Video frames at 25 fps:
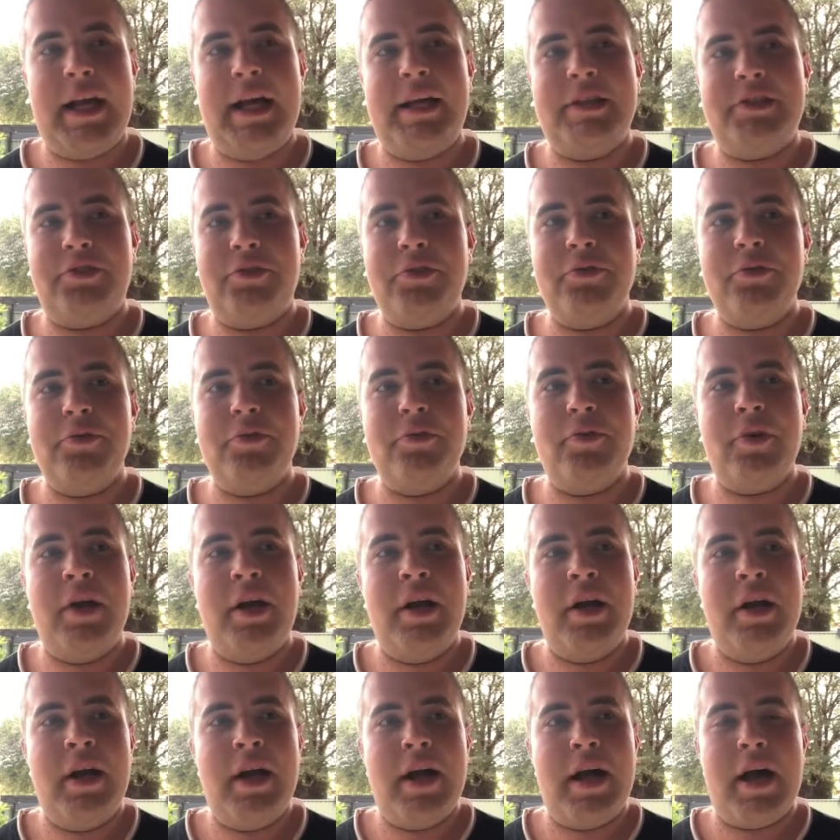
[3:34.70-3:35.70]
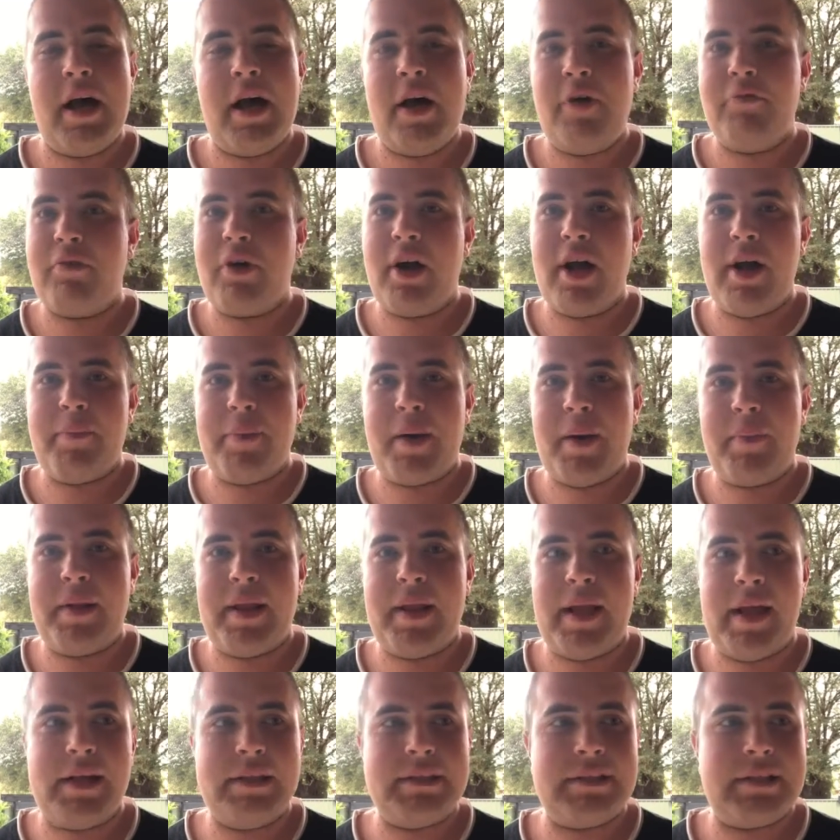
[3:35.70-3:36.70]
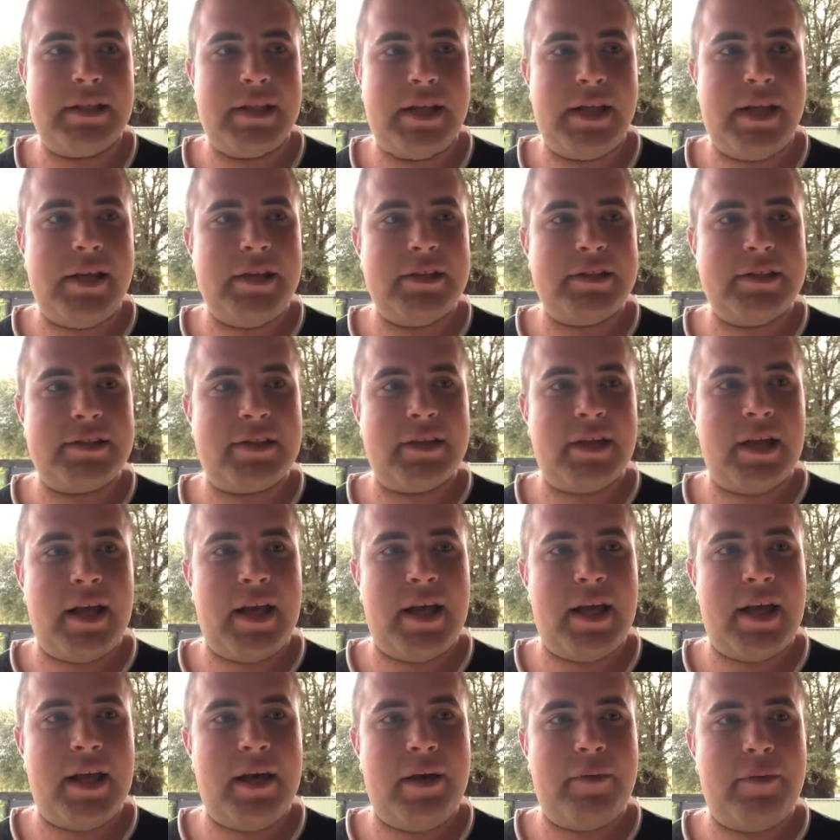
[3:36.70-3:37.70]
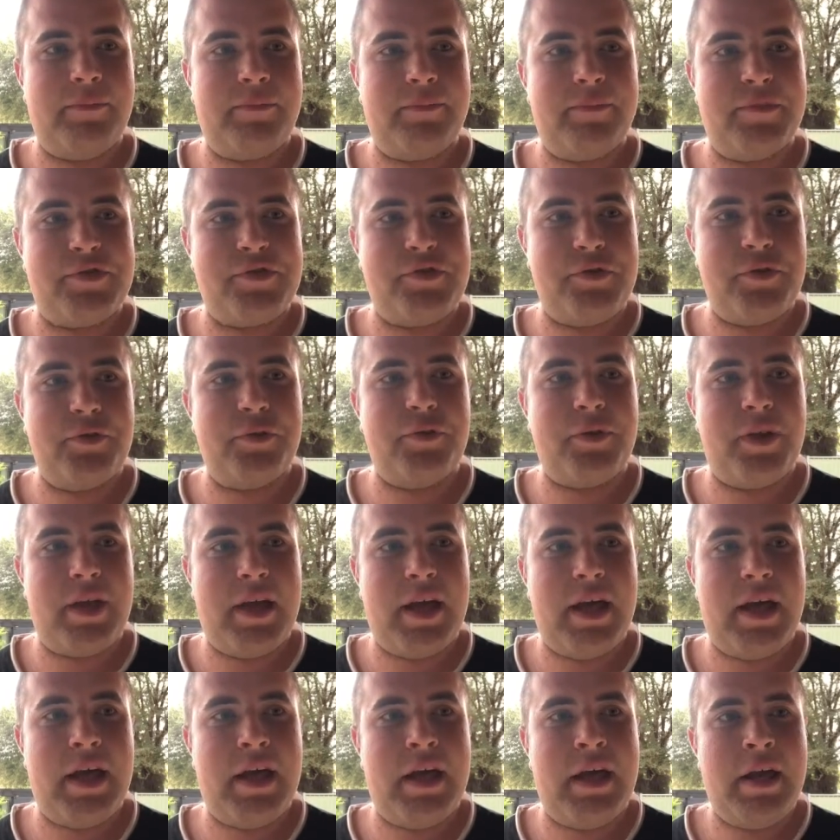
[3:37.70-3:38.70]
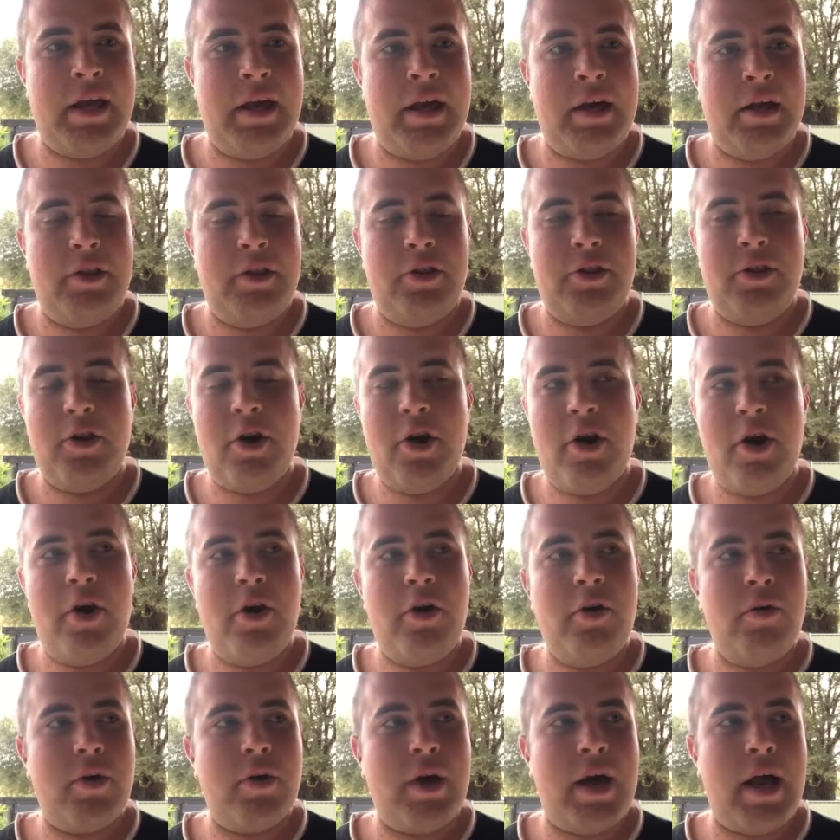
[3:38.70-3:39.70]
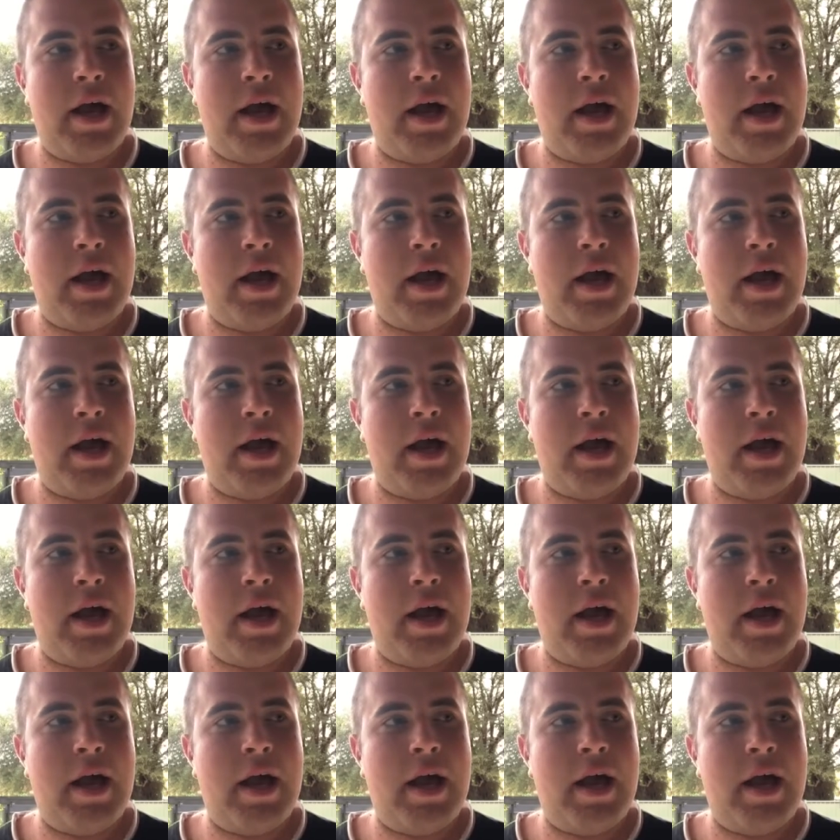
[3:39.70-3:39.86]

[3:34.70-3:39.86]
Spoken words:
Still Ryan Papenhuyzen, he's still there. No